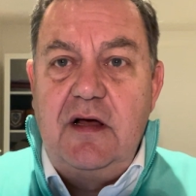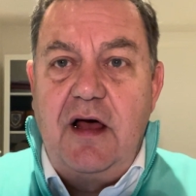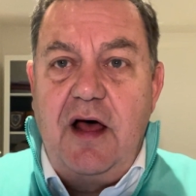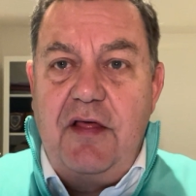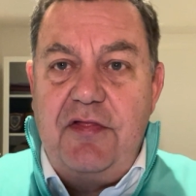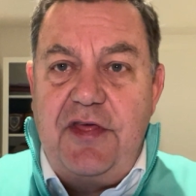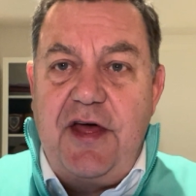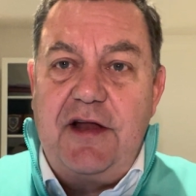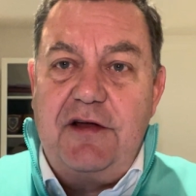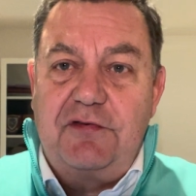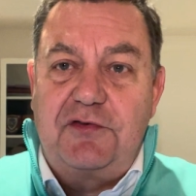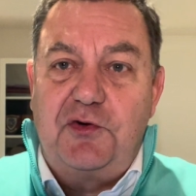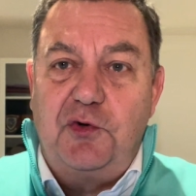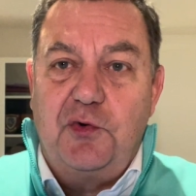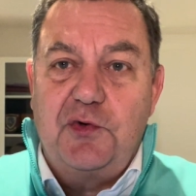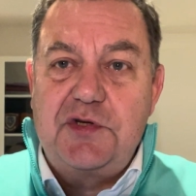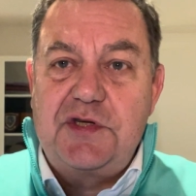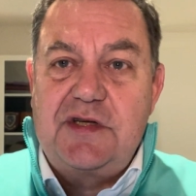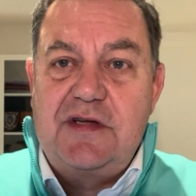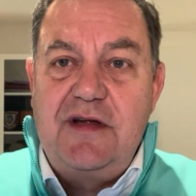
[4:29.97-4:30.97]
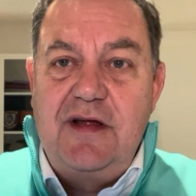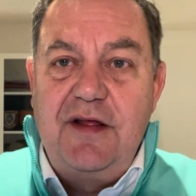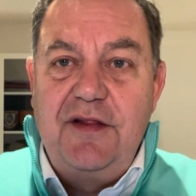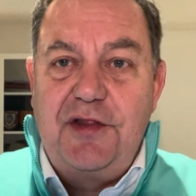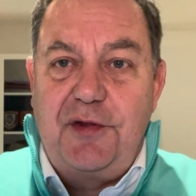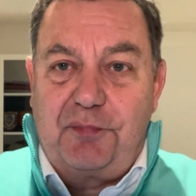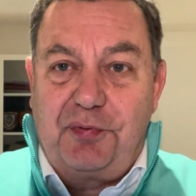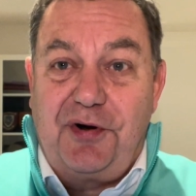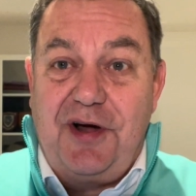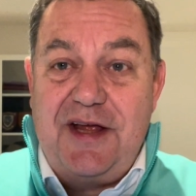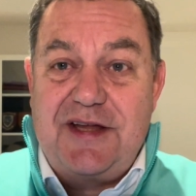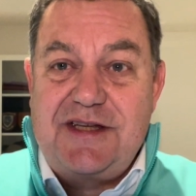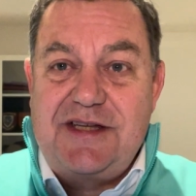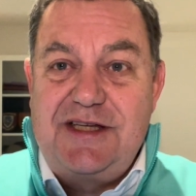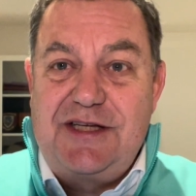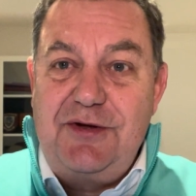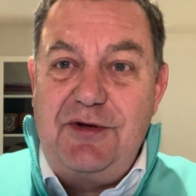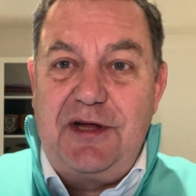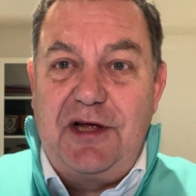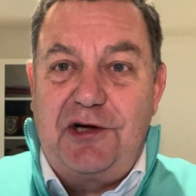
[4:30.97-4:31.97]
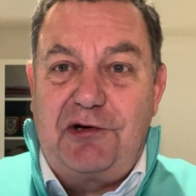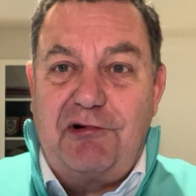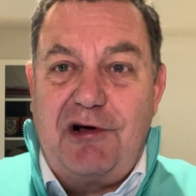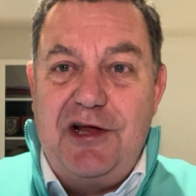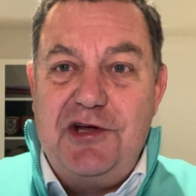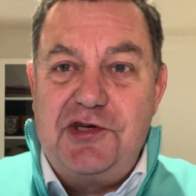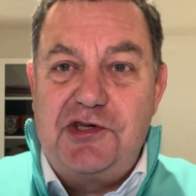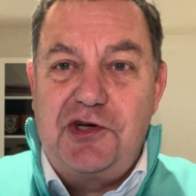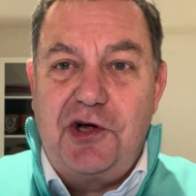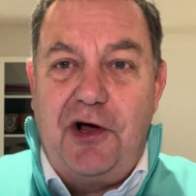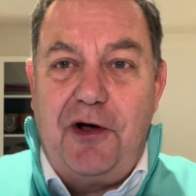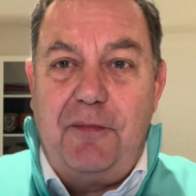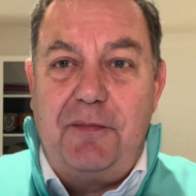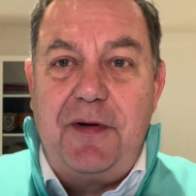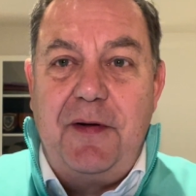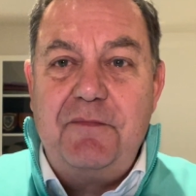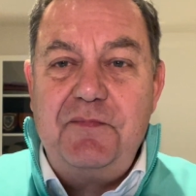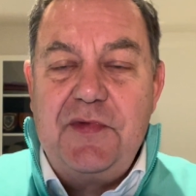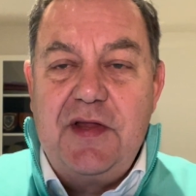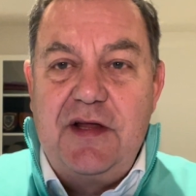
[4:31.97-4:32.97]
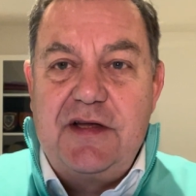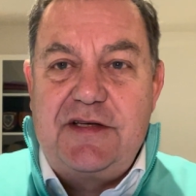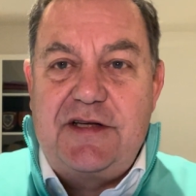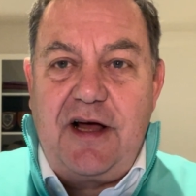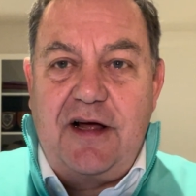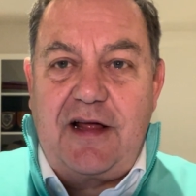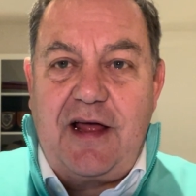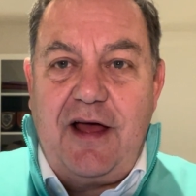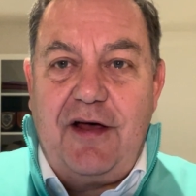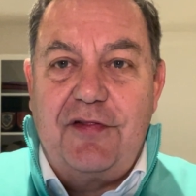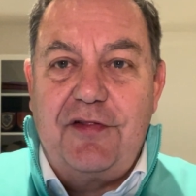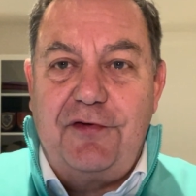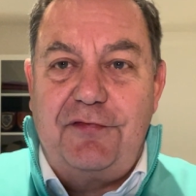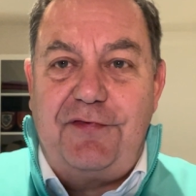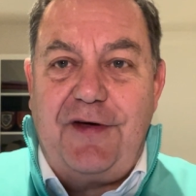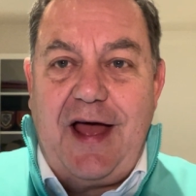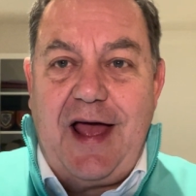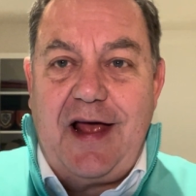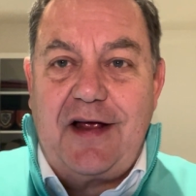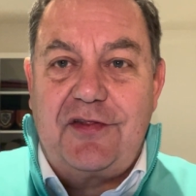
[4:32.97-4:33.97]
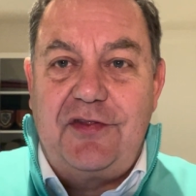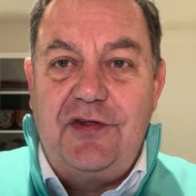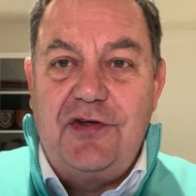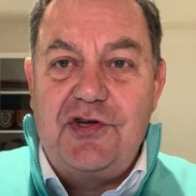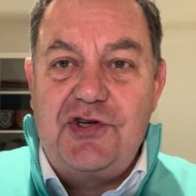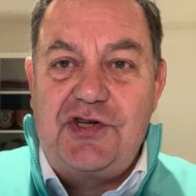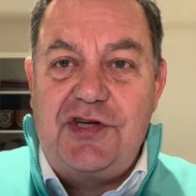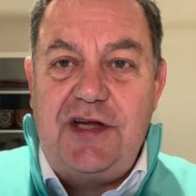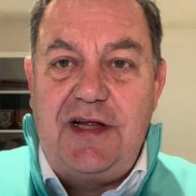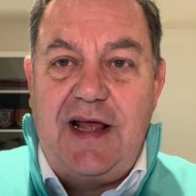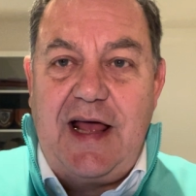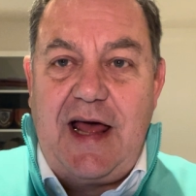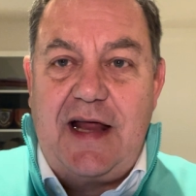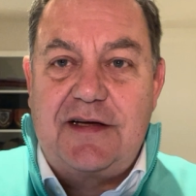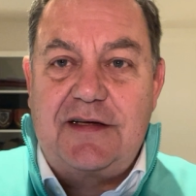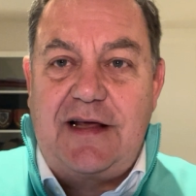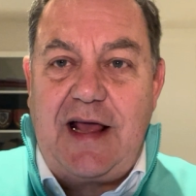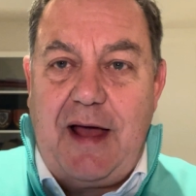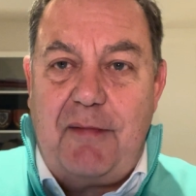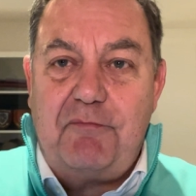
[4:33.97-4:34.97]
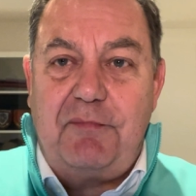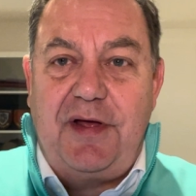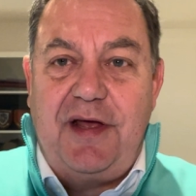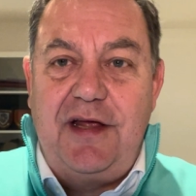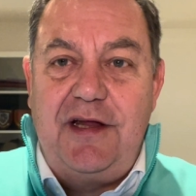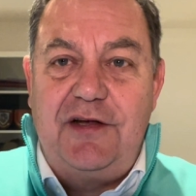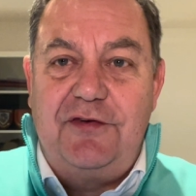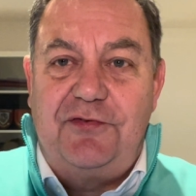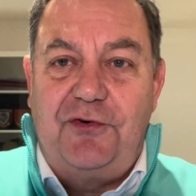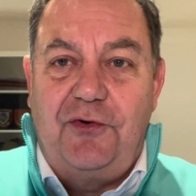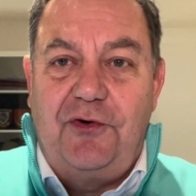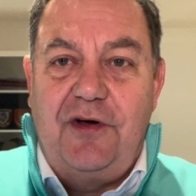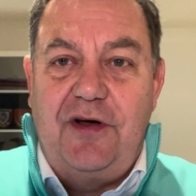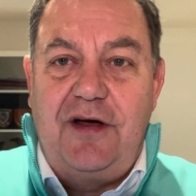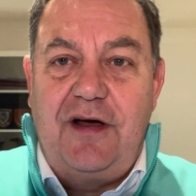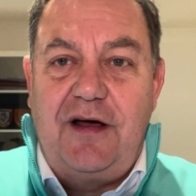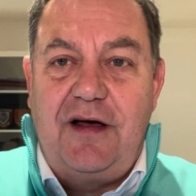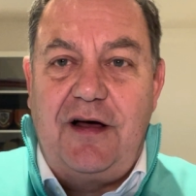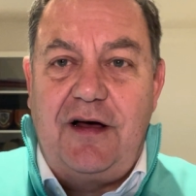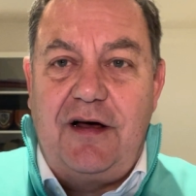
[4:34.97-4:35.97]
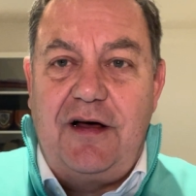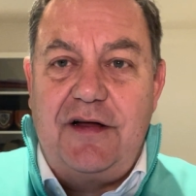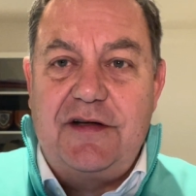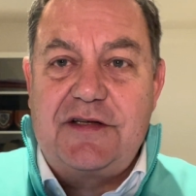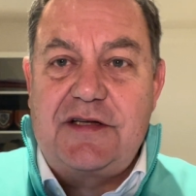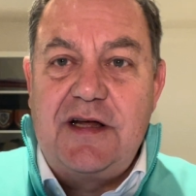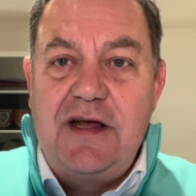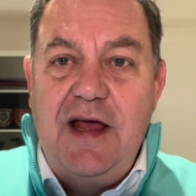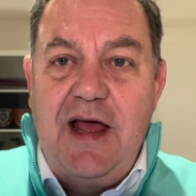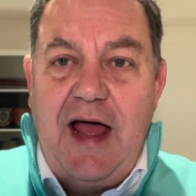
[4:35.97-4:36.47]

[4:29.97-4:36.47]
And then, of course, the press, doing a great job, dug out the fact that she had campaigned for her aunt.